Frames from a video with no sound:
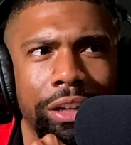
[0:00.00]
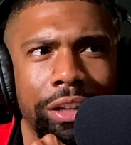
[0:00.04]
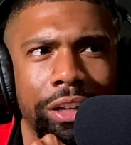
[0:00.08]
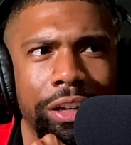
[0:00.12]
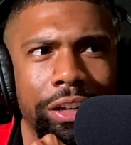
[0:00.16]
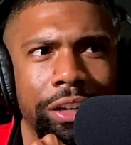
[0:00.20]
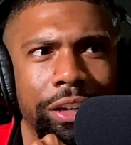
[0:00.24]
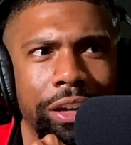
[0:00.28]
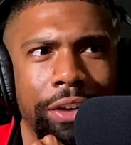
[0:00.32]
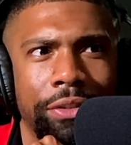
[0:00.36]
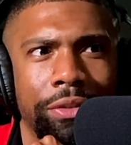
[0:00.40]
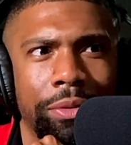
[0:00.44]
They
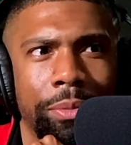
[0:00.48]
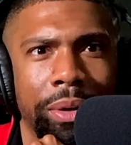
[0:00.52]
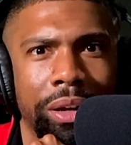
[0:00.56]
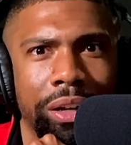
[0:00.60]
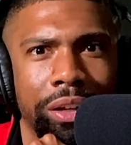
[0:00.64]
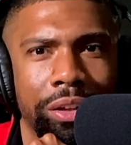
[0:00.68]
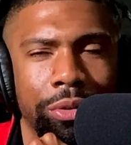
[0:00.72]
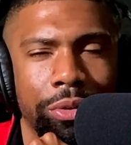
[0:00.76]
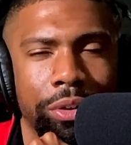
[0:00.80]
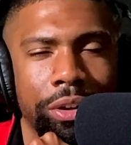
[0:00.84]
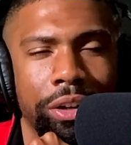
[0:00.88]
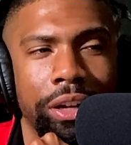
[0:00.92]
never make
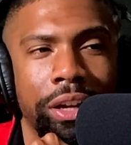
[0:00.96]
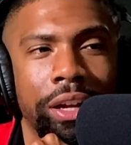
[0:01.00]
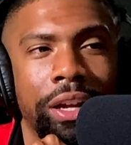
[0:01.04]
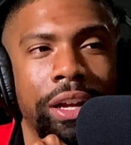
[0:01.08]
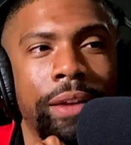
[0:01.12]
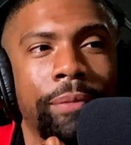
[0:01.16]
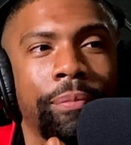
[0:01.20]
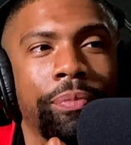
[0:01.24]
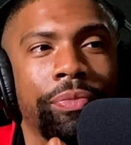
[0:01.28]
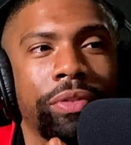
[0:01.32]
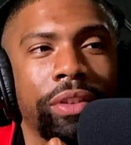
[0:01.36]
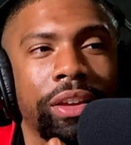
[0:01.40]
a three.
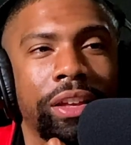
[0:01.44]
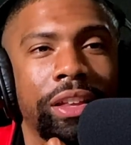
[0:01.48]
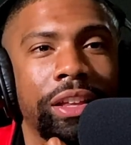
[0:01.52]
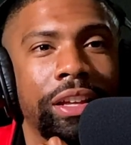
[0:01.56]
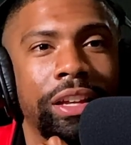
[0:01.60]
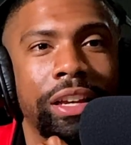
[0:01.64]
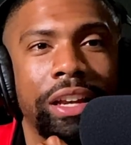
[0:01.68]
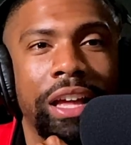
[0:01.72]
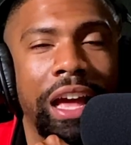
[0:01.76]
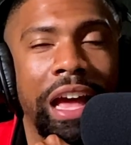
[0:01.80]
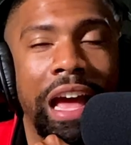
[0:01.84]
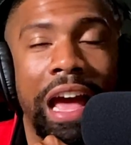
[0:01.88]
And
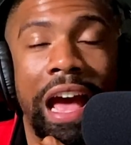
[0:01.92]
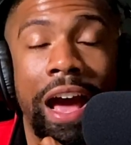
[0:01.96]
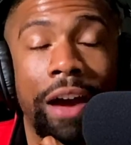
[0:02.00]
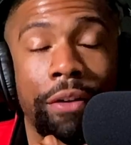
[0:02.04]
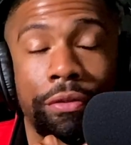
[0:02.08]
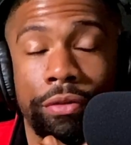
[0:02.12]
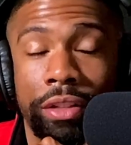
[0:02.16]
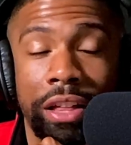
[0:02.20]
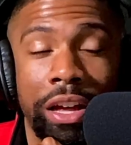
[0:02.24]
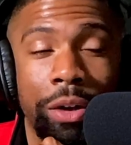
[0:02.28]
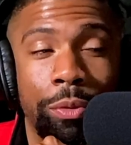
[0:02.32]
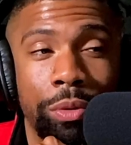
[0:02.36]
then
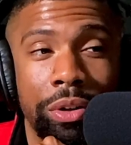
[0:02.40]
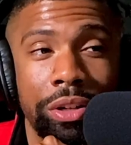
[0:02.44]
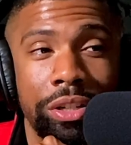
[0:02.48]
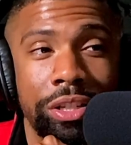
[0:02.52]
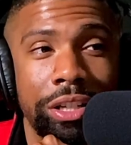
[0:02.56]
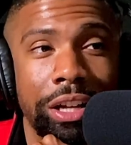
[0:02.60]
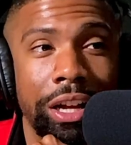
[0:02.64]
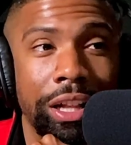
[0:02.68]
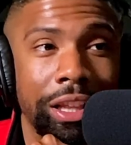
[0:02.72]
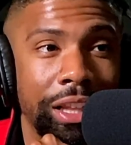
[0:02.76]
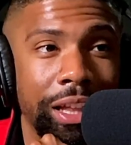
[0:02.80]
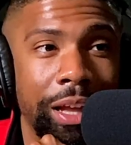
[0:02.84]
after that one
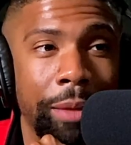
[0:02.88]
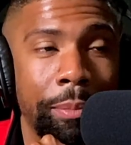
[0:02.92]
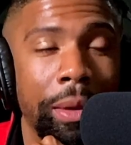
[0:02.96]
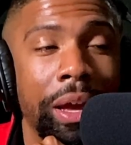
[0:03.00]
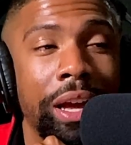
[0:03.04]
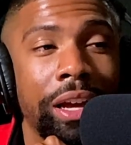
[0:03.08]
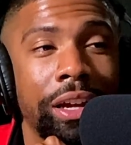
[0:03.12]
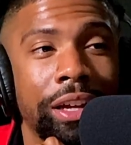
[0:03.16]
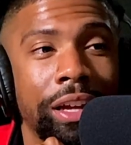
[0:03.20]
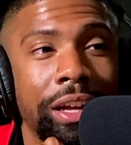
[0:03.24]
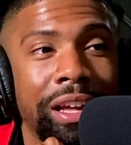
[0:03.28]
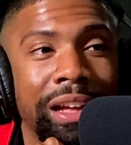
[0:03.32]
shot they
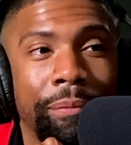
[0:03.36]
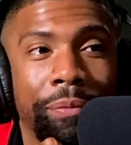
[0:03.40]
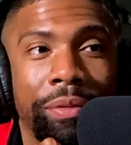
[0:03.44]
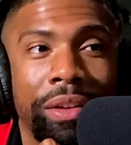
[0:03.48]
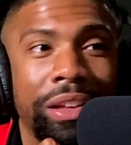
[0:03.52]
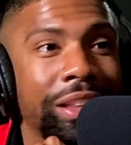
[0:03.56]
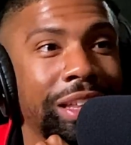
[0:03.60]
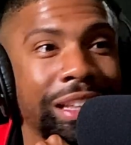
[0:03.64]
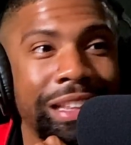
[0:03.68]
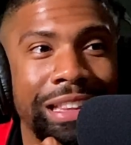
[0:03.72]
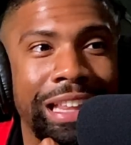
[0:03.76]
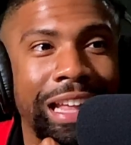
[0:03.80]
make,
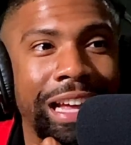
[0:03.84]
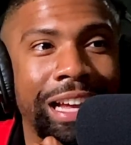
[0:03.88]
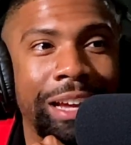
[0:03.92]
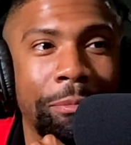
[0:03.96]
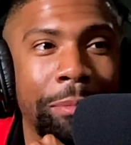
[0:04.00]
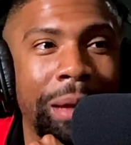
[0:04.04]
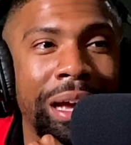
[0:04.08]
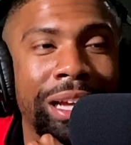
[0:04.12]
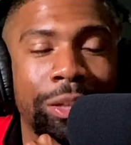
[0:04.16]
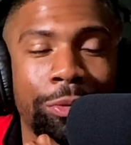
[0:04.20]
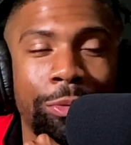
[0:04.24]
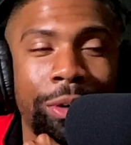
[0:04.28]
they think they can
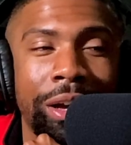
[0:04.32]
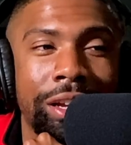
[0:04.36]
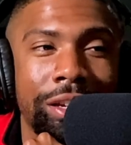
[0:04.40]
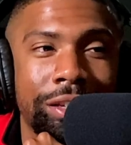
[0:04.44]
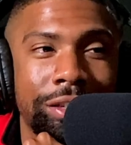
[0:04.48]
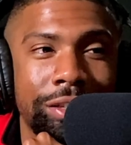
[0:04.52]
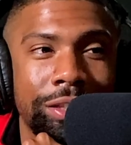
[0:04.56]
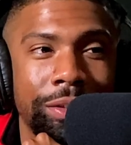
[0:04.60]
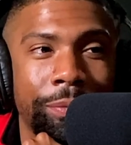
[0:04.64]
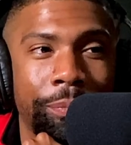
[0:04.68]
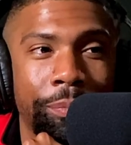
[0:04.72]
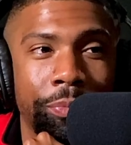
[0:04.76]
make the
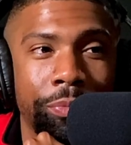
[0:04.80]
rest.